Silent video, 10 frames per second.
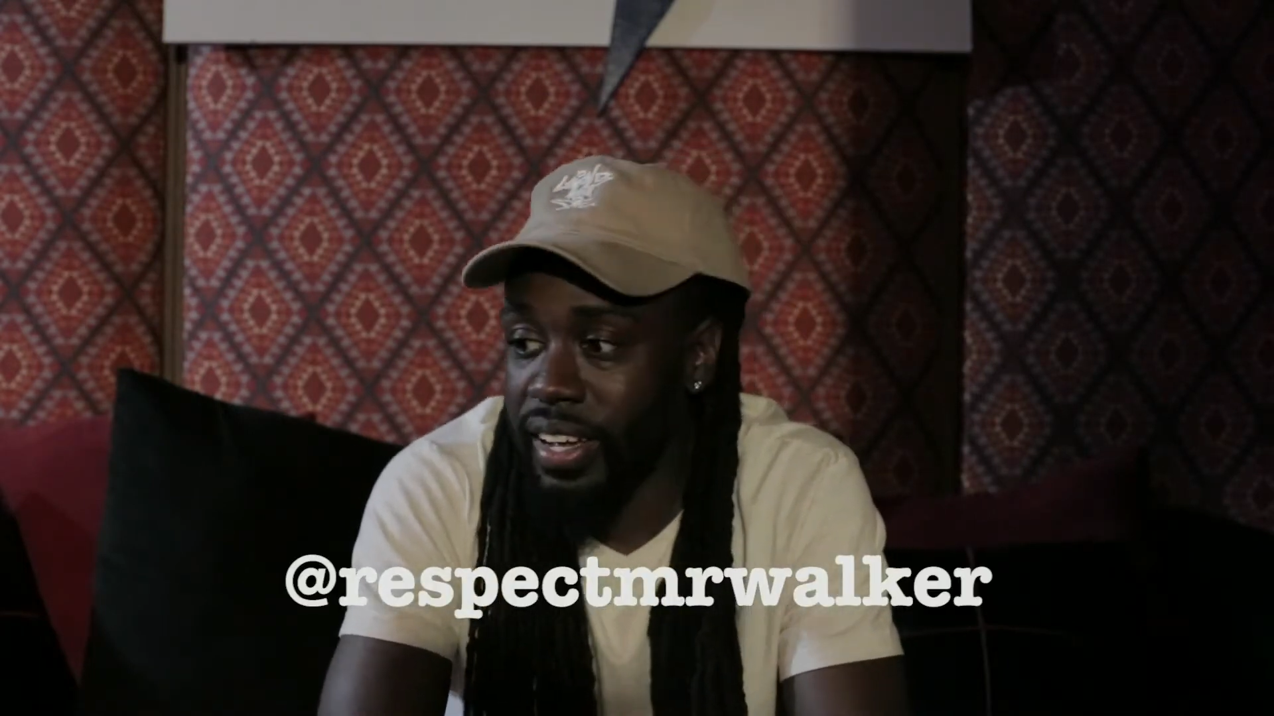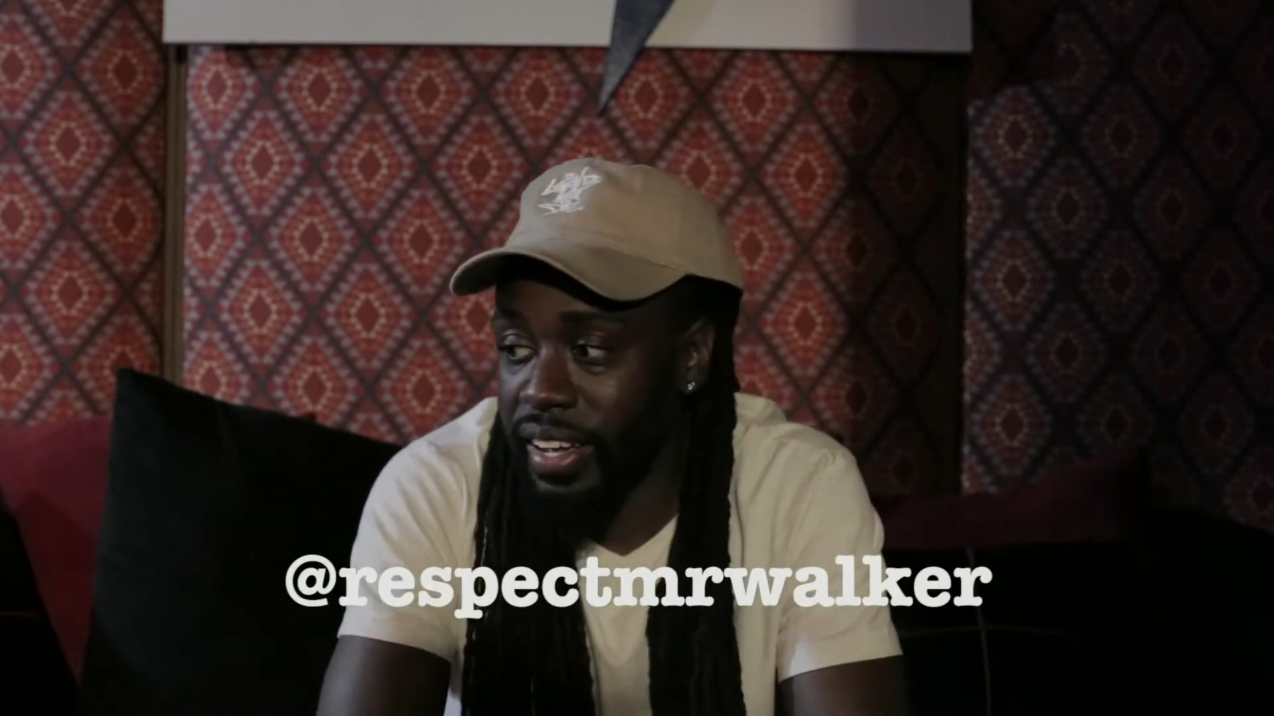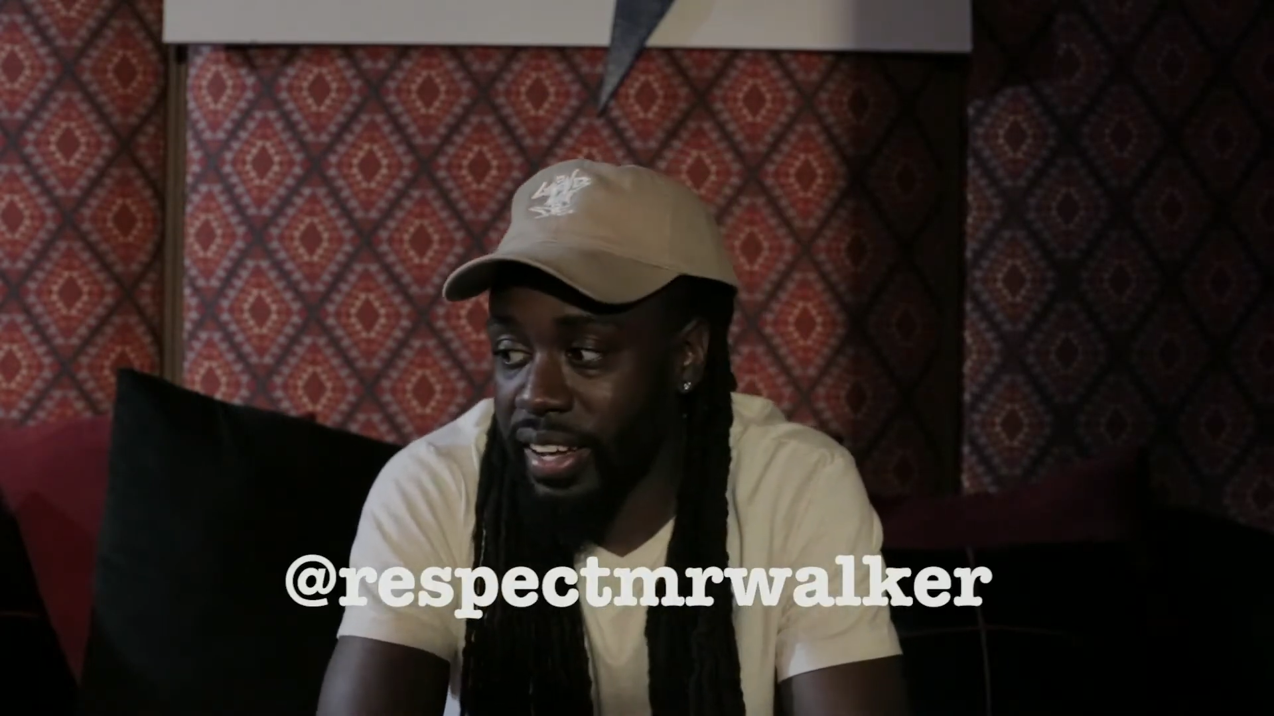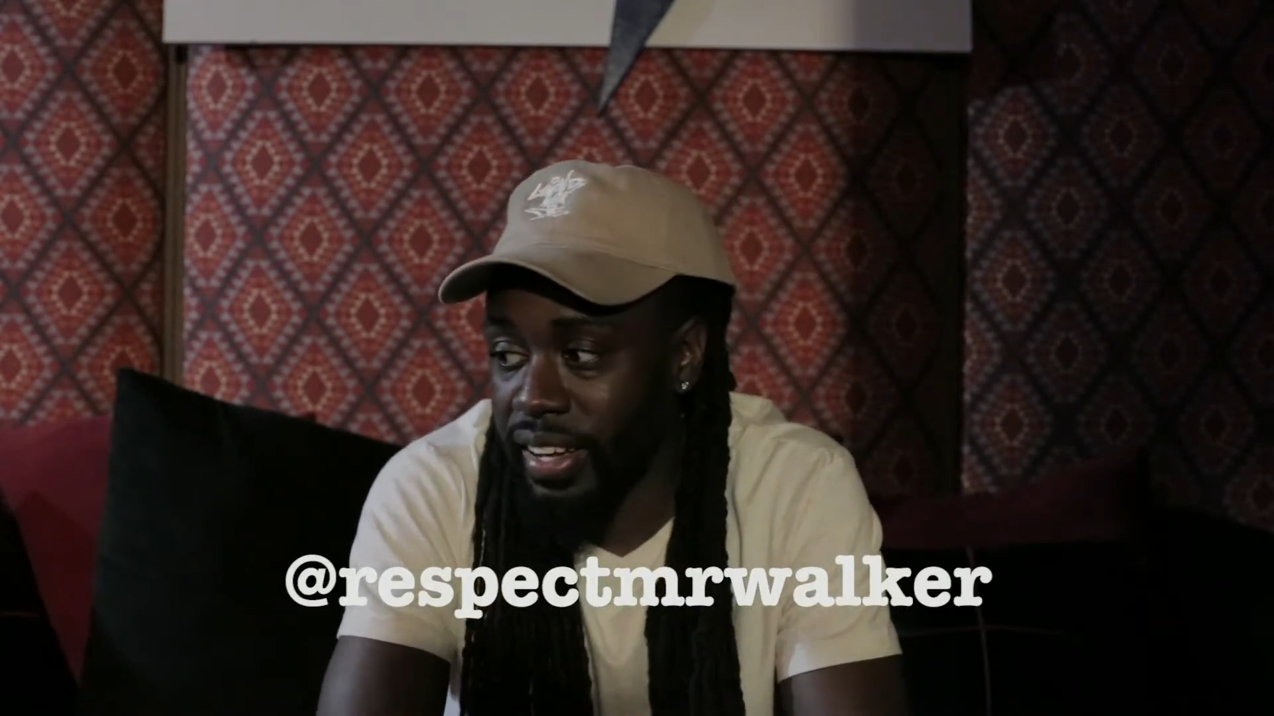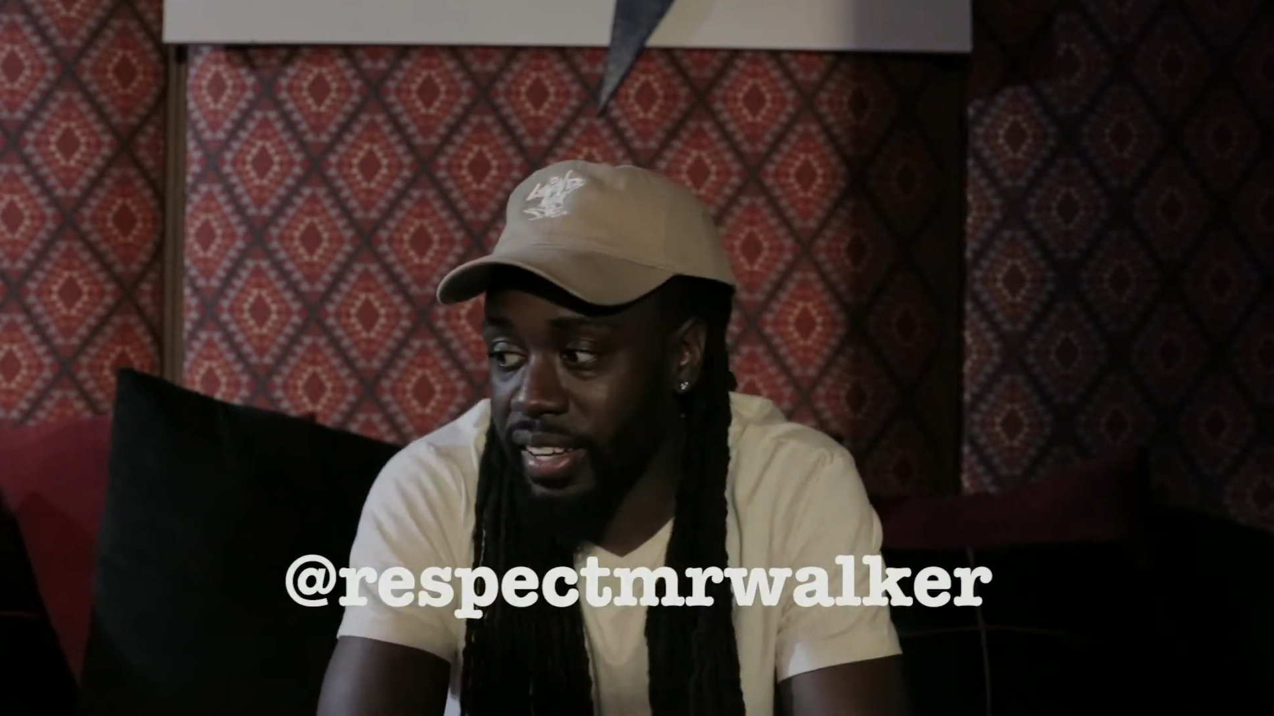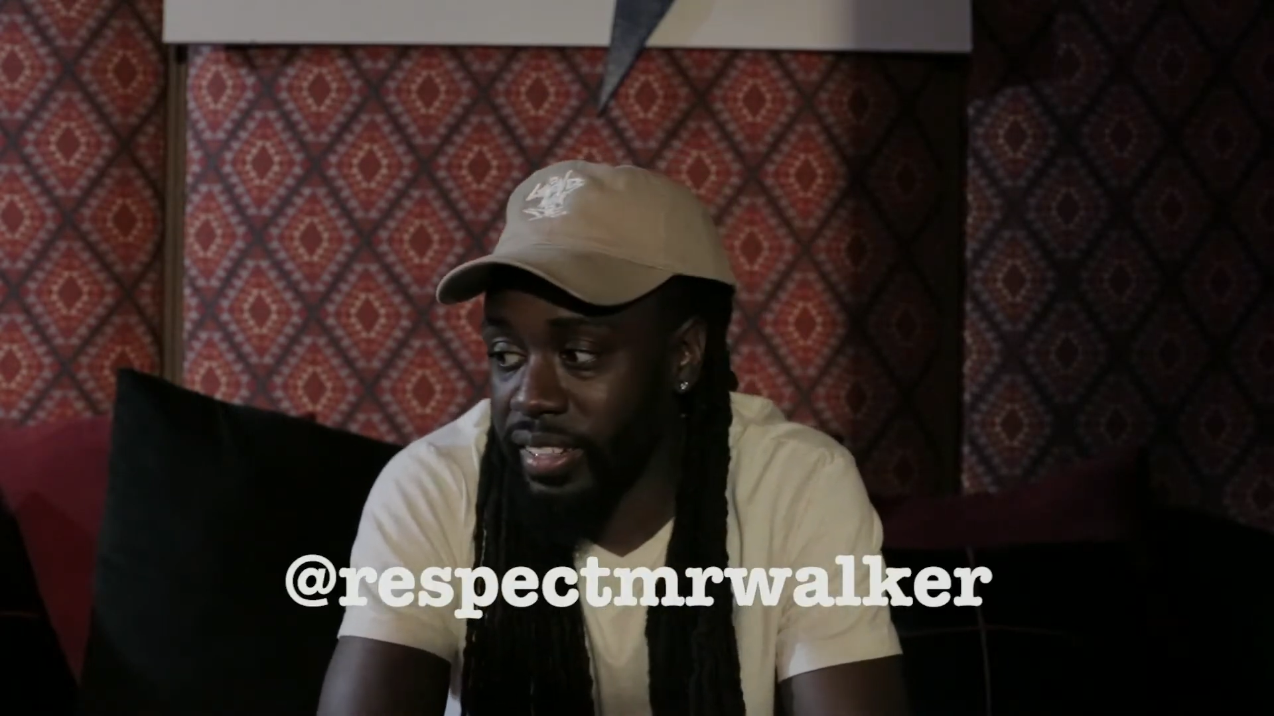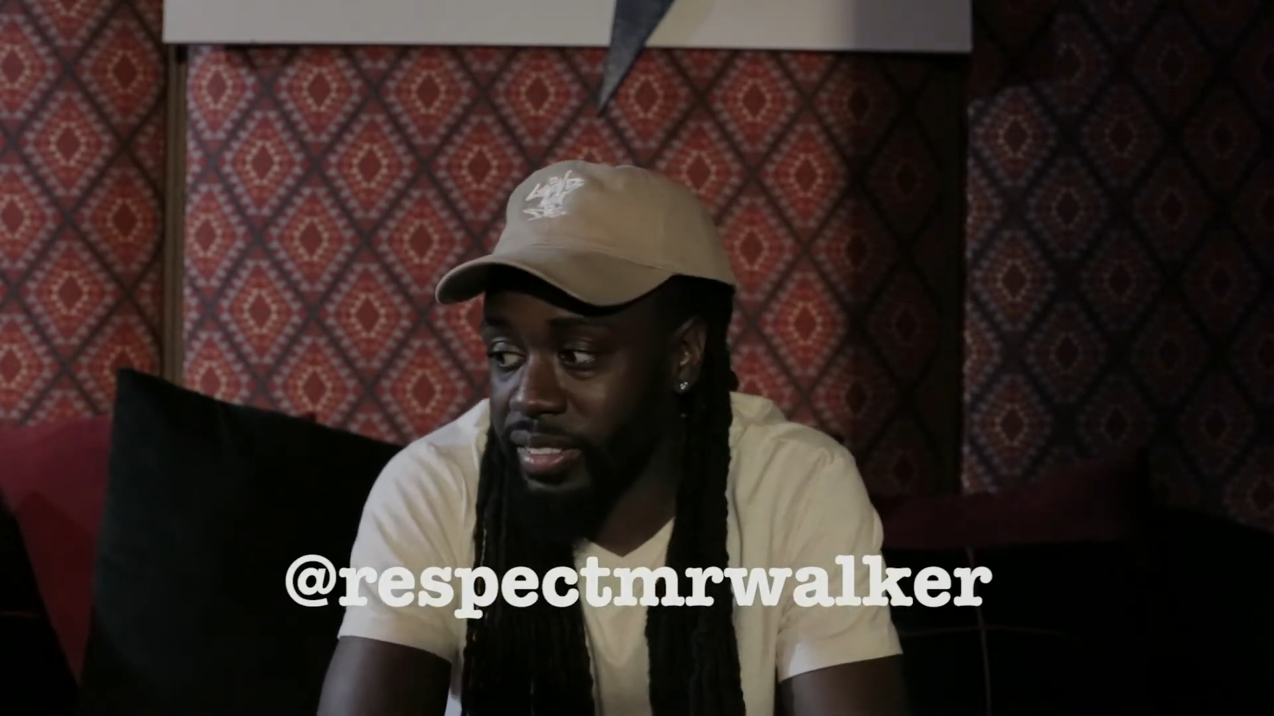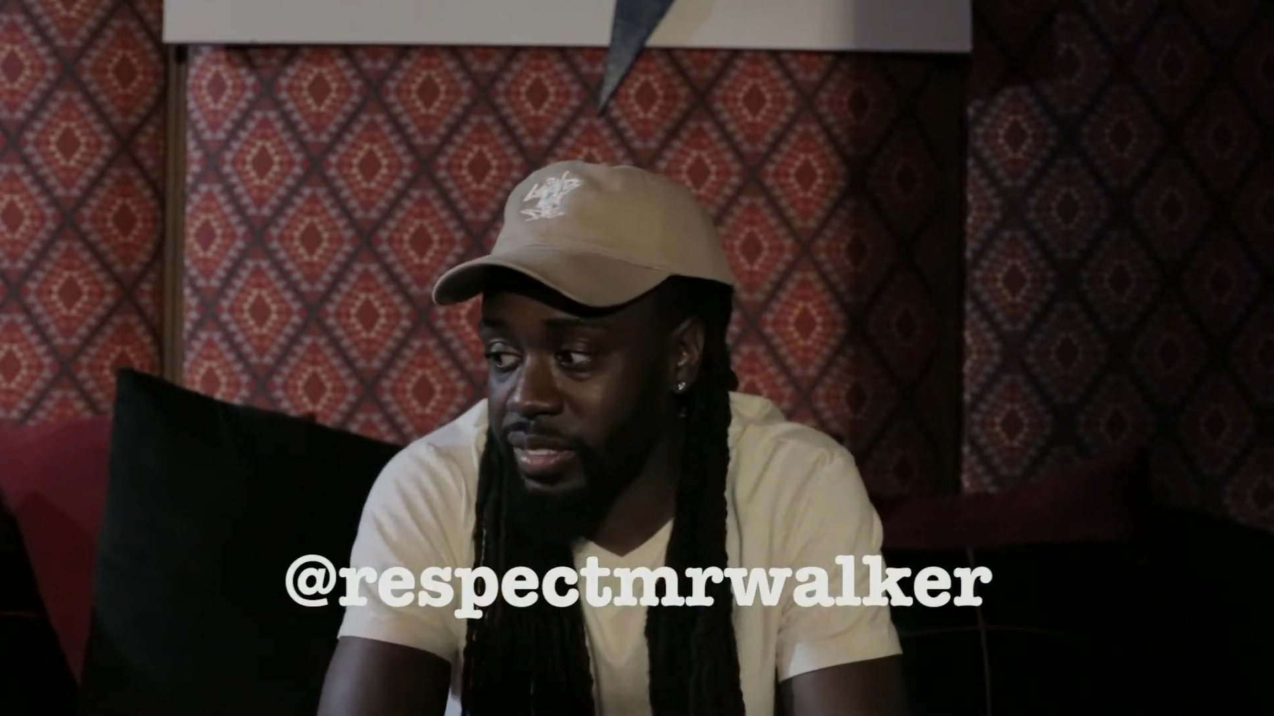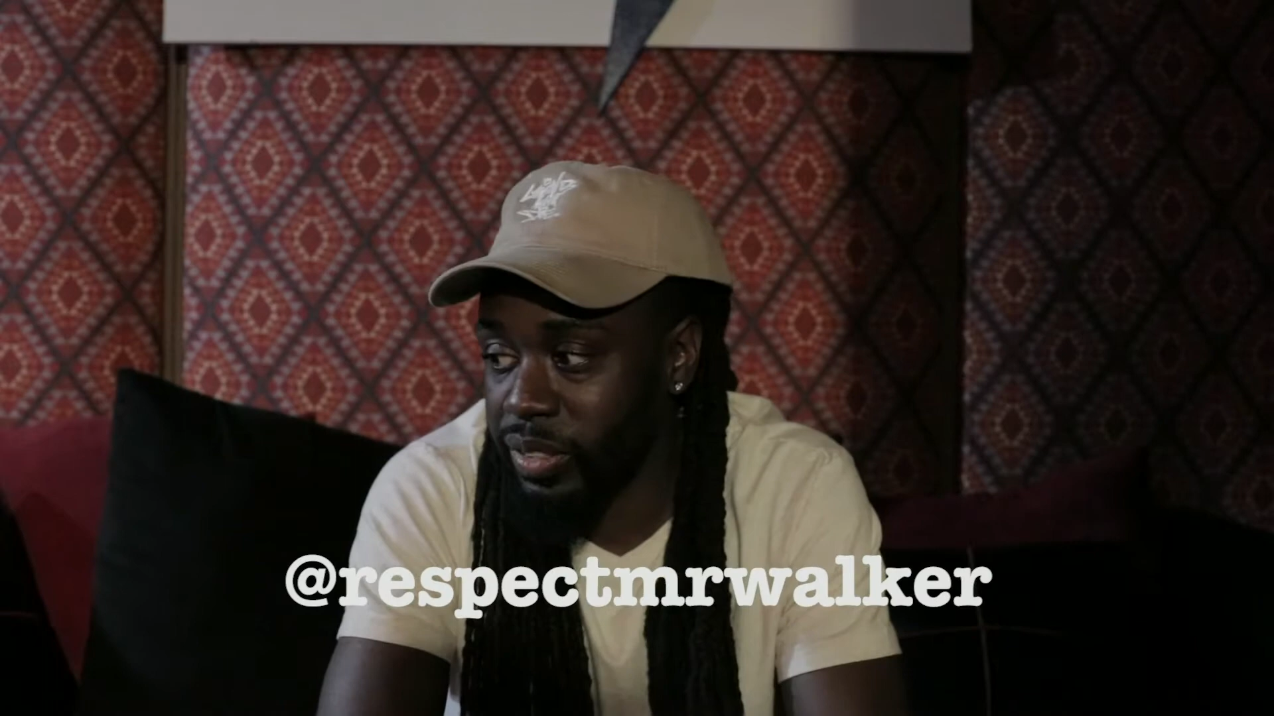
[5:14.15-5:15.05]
And,